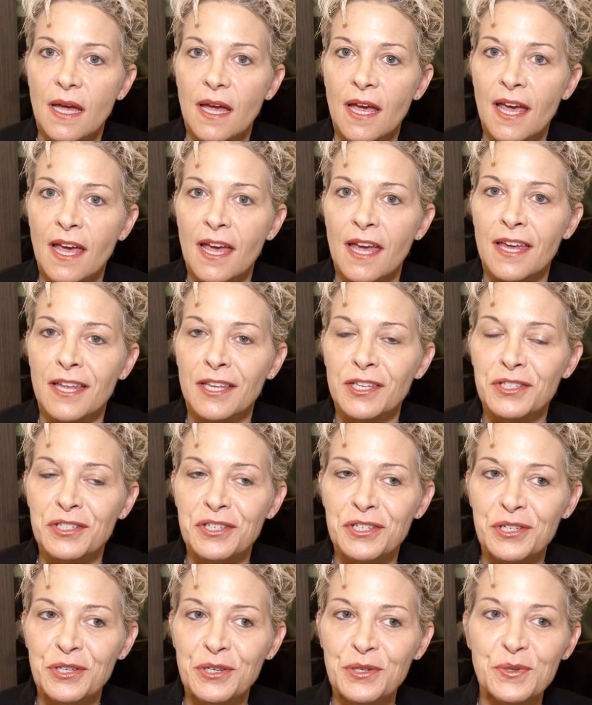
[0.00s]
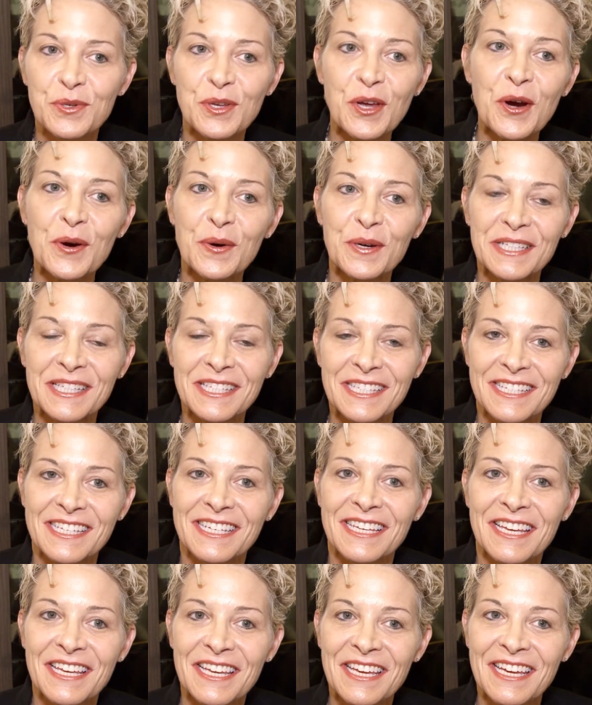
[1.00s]
And you know it's
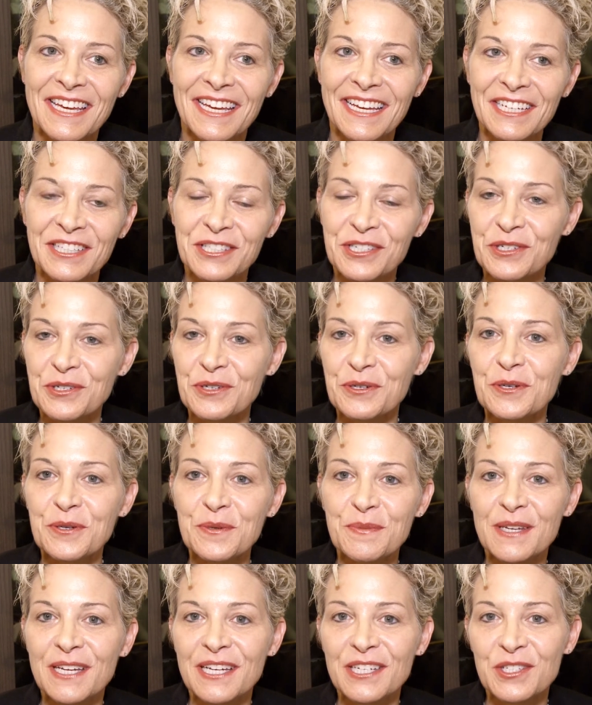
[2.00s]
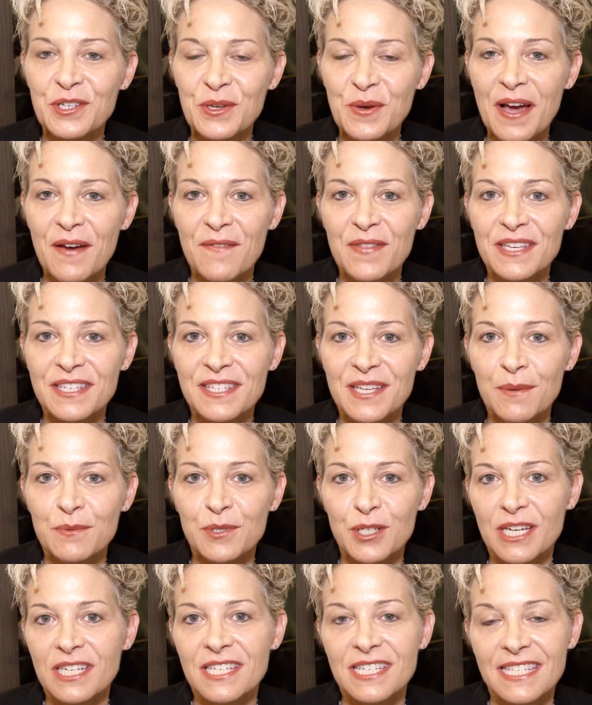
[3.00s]
true because you have the
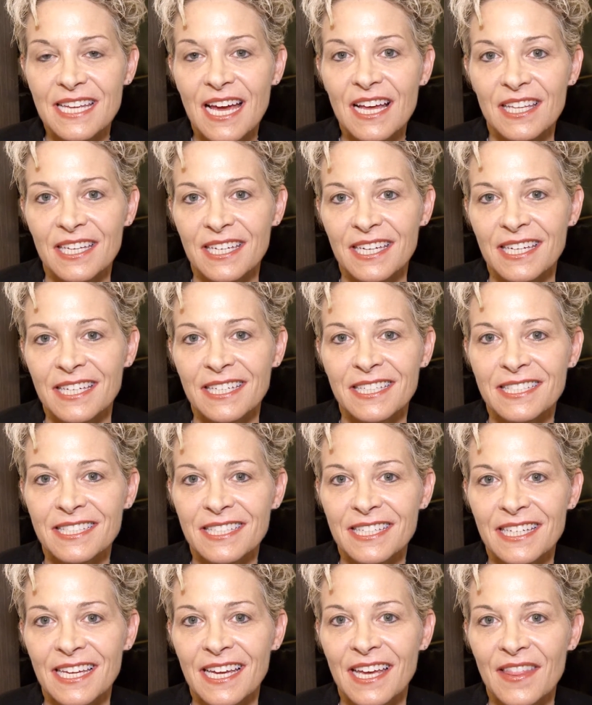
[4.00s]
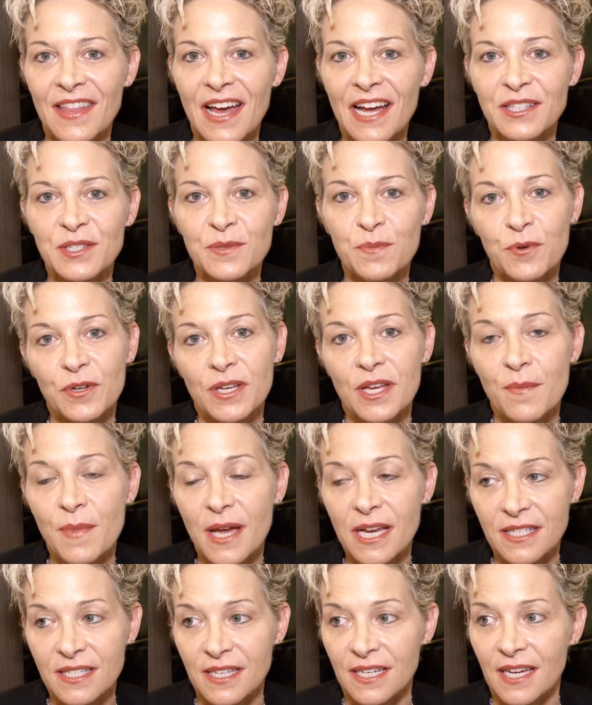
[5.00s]
subjects telling it. And that's pretty
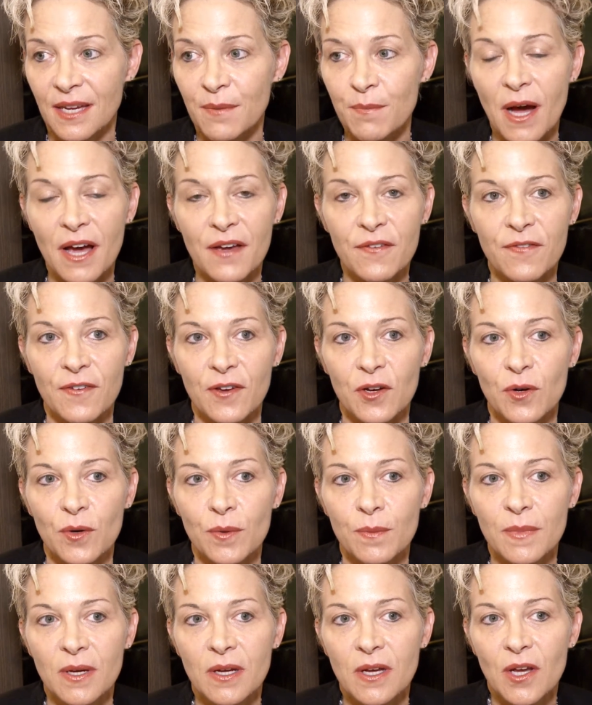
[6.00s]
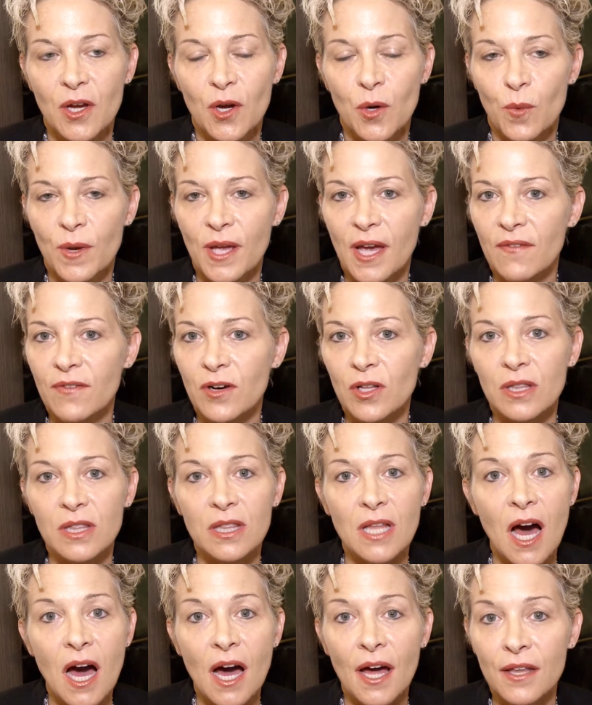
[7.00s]
amazing. In my film, we have a
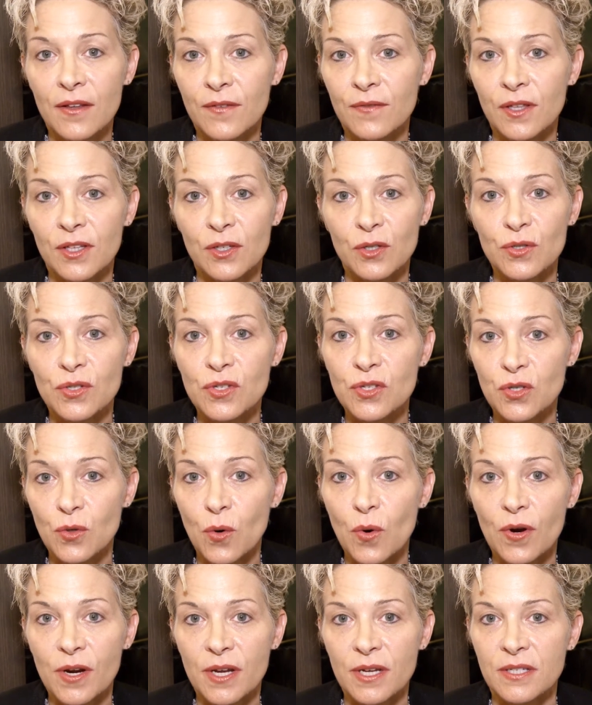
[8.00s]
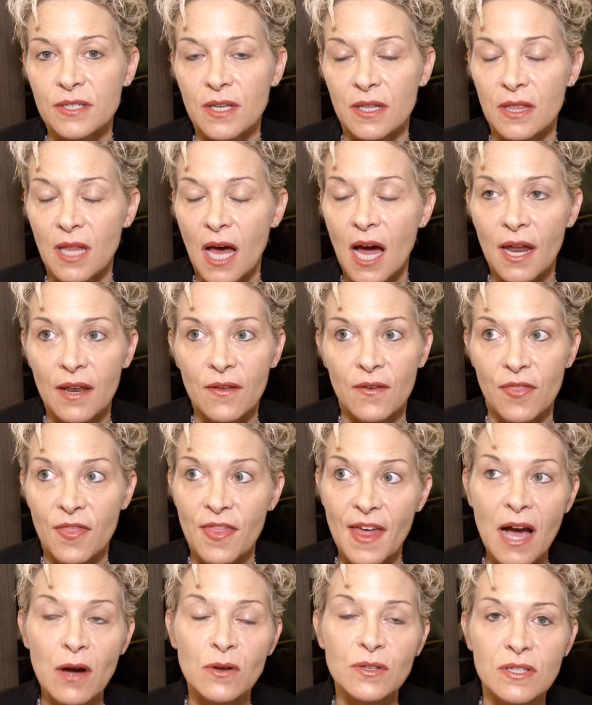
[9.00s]
lot of little stories,
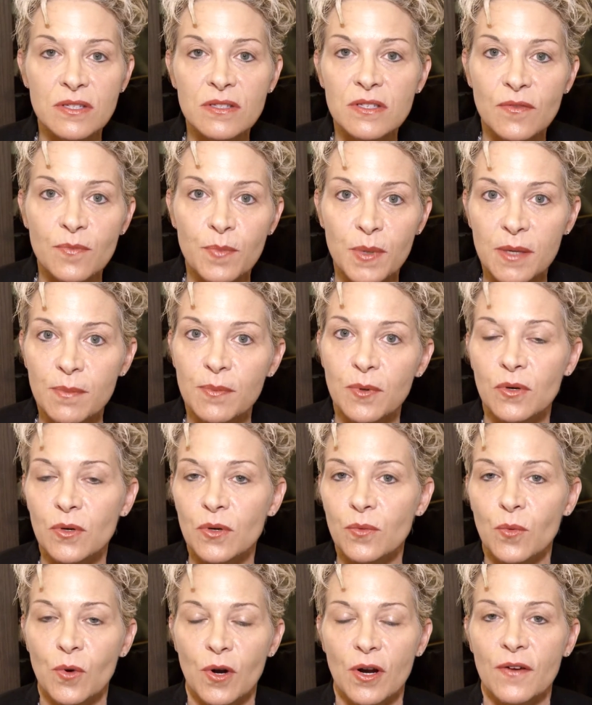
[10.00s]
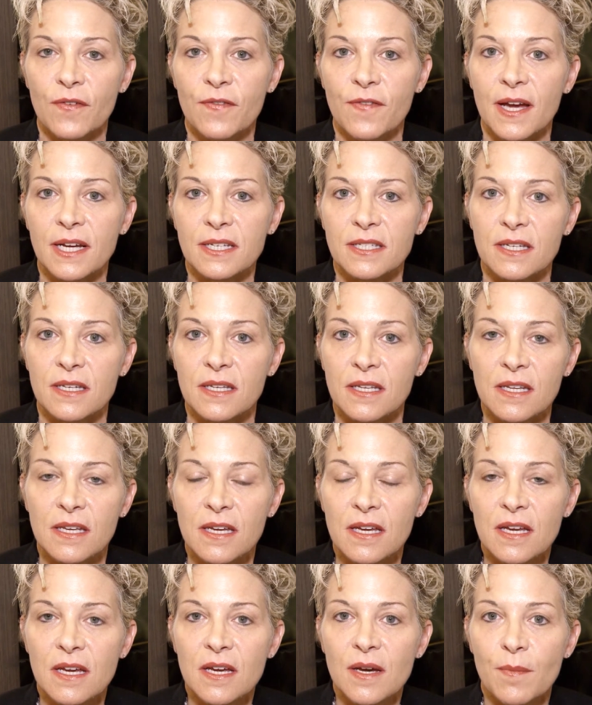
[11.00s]
thousands of people were affected
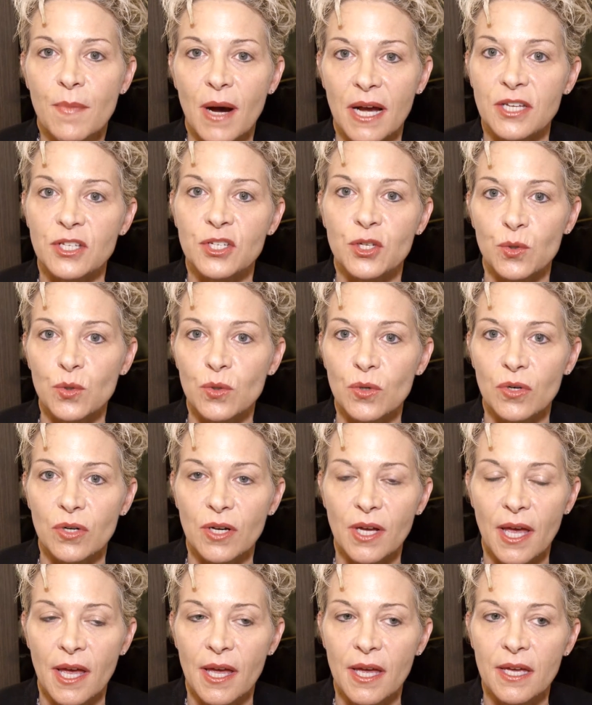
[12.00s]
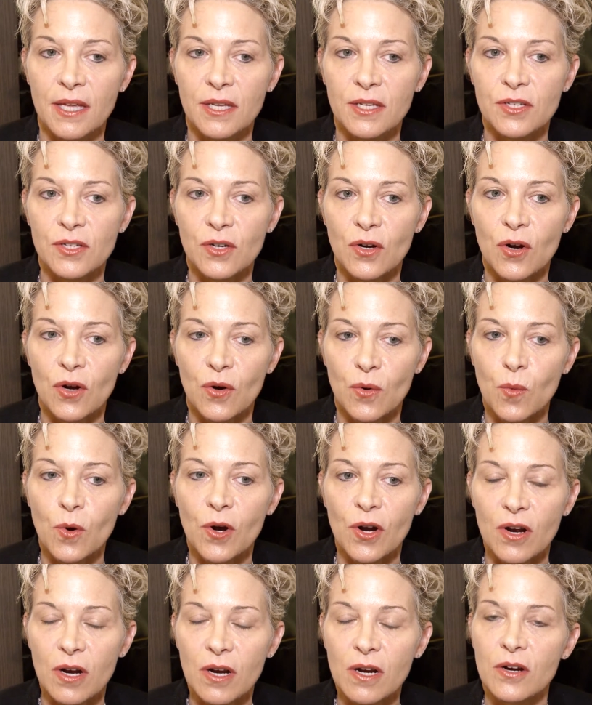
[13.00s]
by Jewel and her
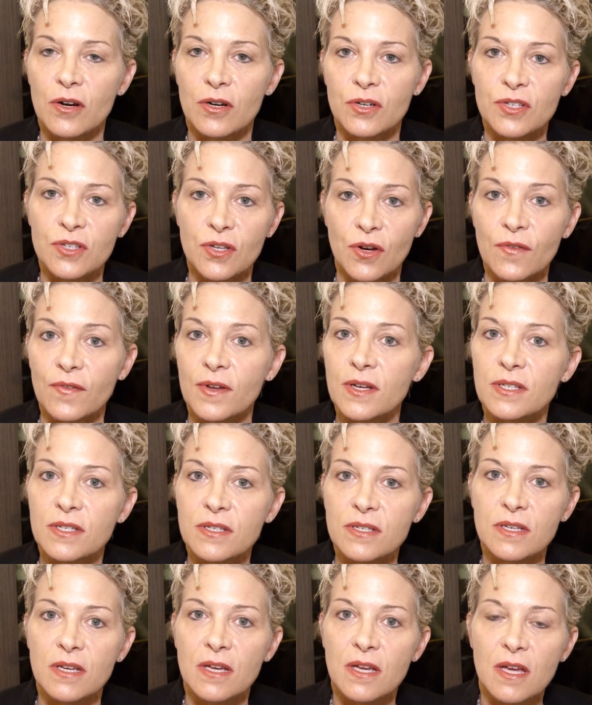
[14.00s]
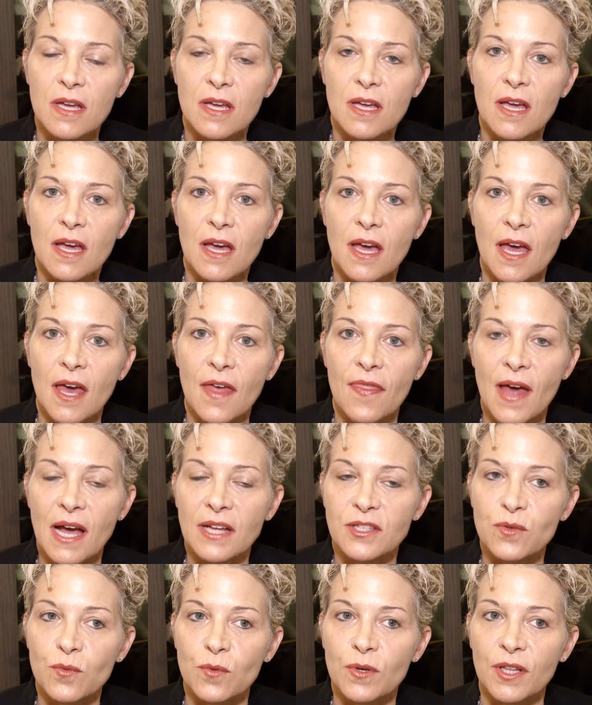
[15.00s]
work, her service. And
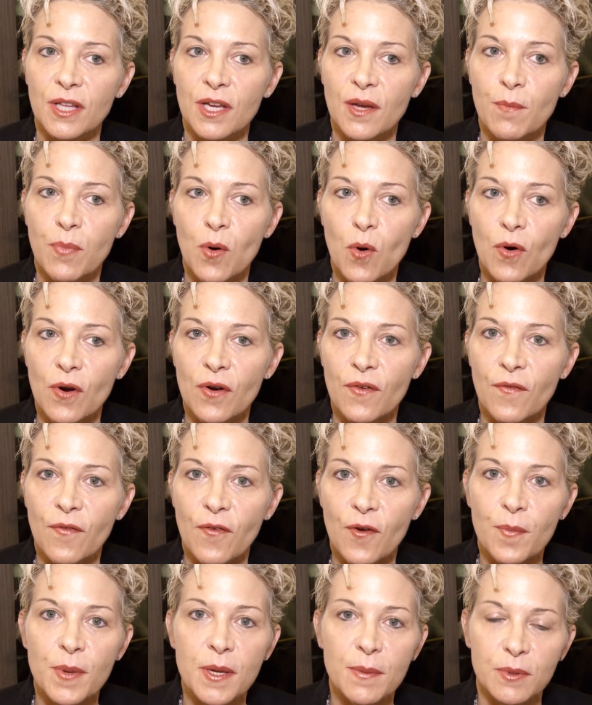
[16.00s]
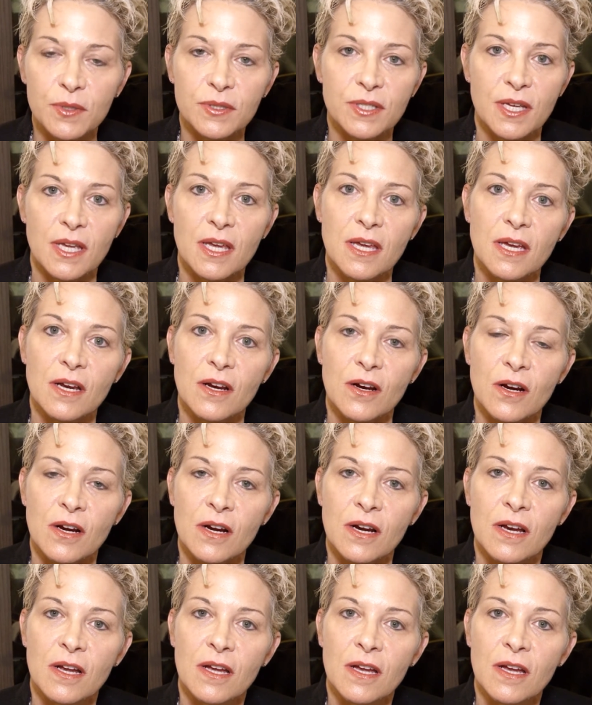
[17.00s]
that's really important for people to hear.